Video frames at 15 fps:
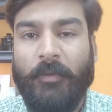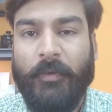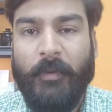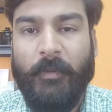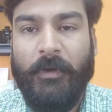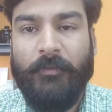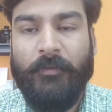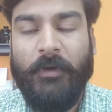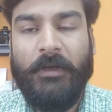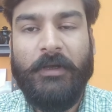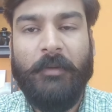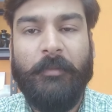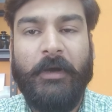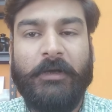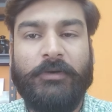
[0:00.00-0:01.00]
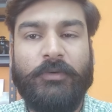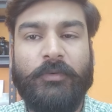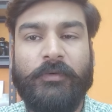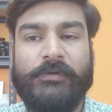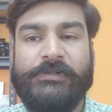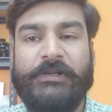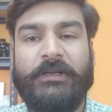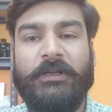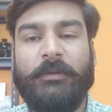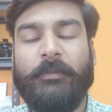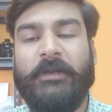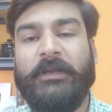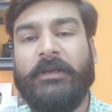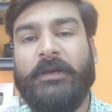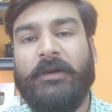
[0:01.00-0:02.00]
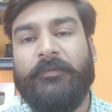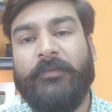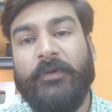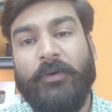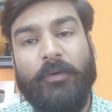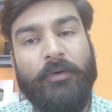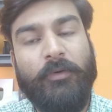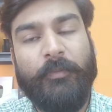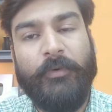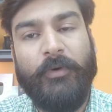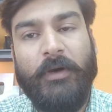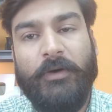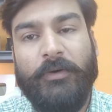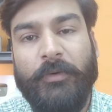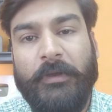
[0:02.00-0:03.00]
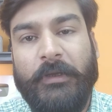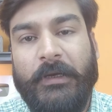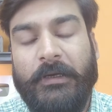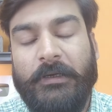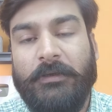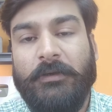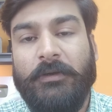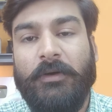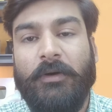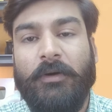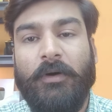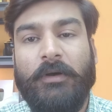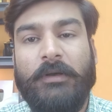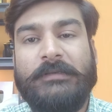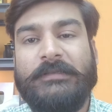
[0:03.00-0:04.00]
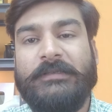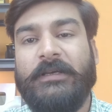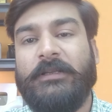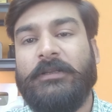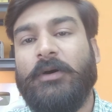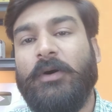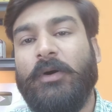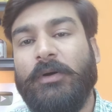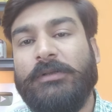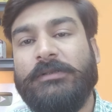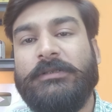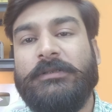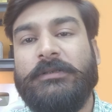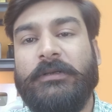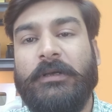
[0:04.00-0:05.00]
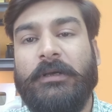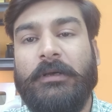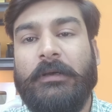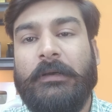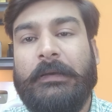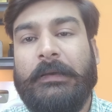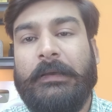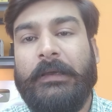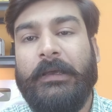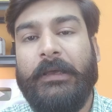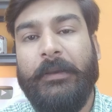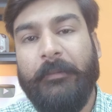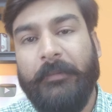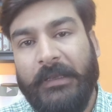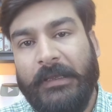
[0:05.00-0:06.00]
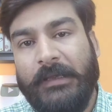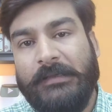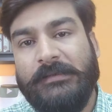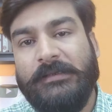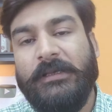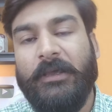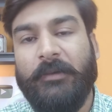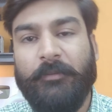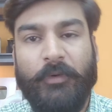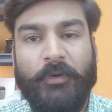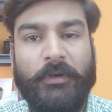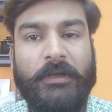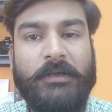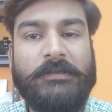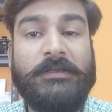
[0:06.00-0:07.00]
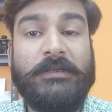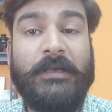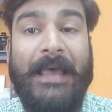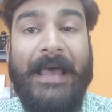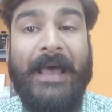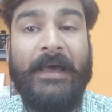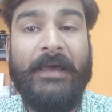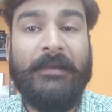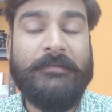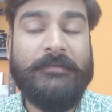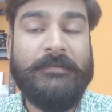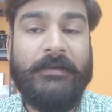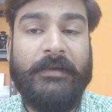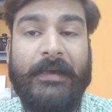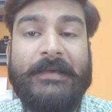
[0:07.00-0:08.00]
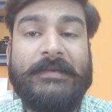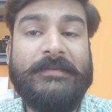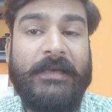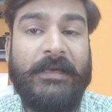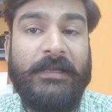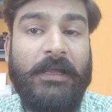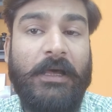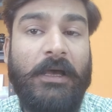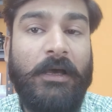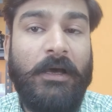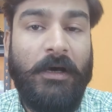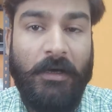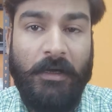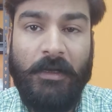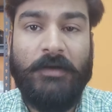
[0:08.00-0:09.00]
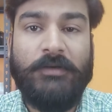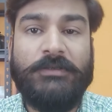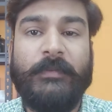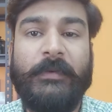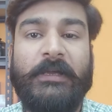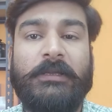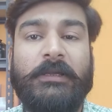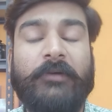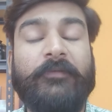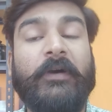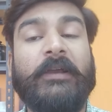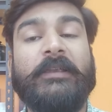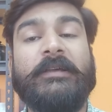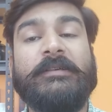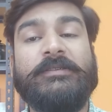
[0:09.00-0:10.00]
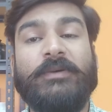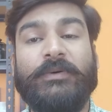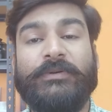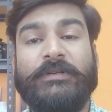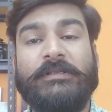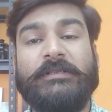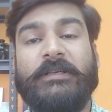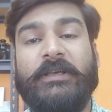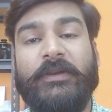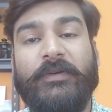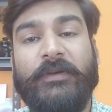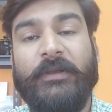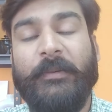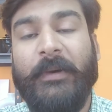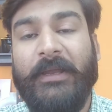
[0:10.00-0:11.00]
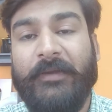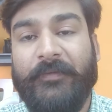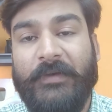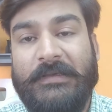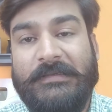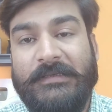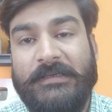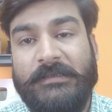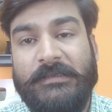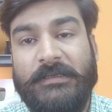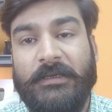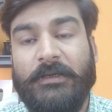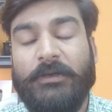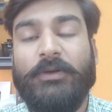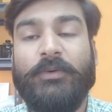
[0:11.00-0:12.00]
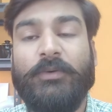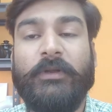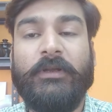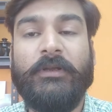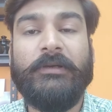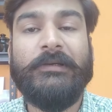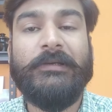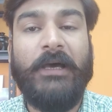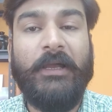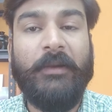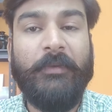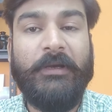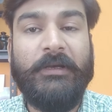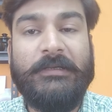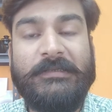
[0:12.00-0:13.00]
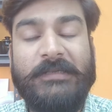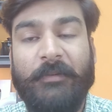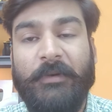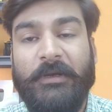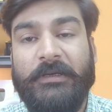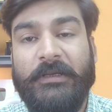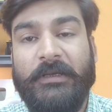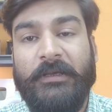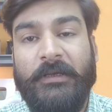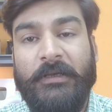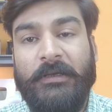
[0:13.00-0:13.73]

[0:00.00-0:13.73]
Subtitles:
everyone, welcome back to our channel MoneyGram. We hope you are doing great. August 10th holds imminence, importance, and as an announcement affecting social security beneficiaries, including retirement disability,